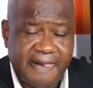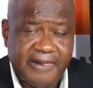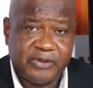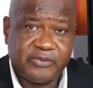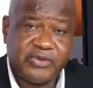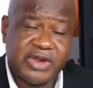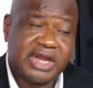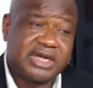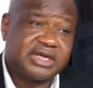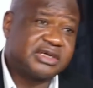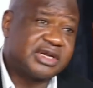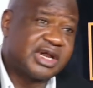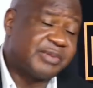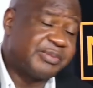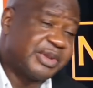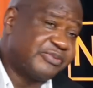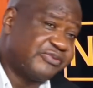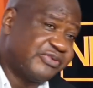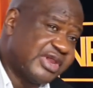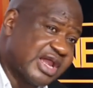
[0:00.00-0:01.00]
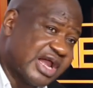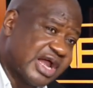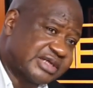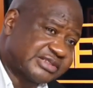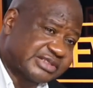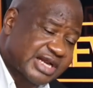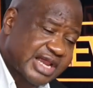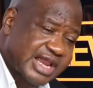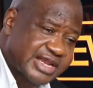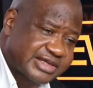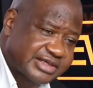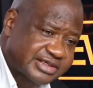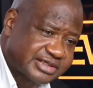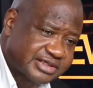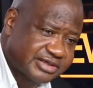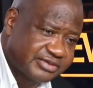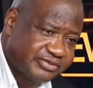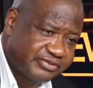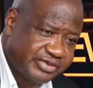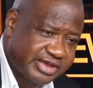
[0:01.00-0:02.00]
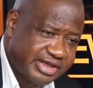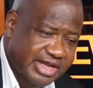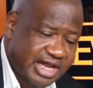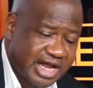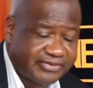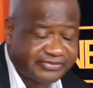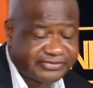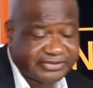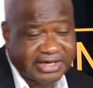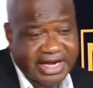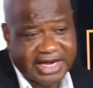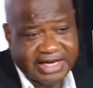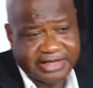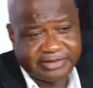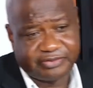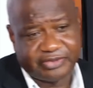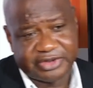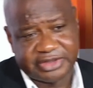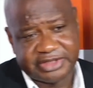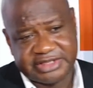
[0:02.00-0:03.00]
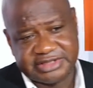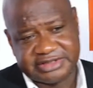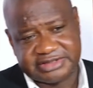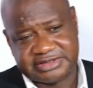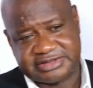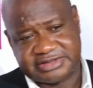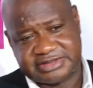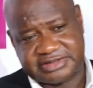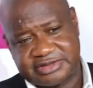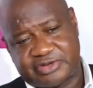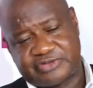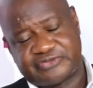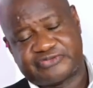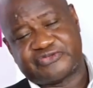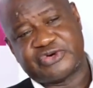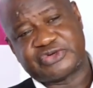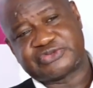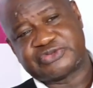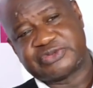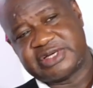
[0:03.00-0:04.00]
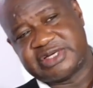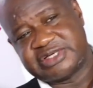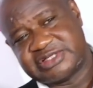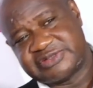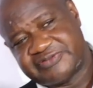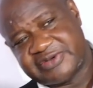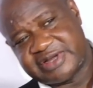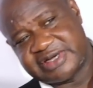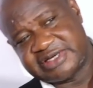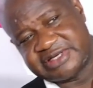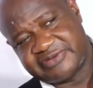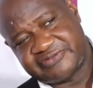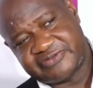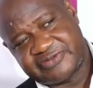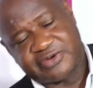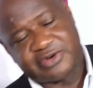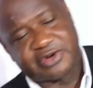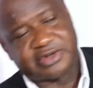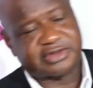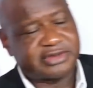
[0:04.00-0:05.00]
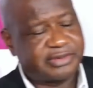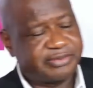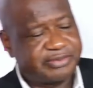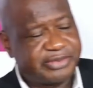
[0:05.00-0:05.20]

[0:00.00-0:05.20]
Well, I mean, we are trying. We are trying. What is unfortunate is very difficult,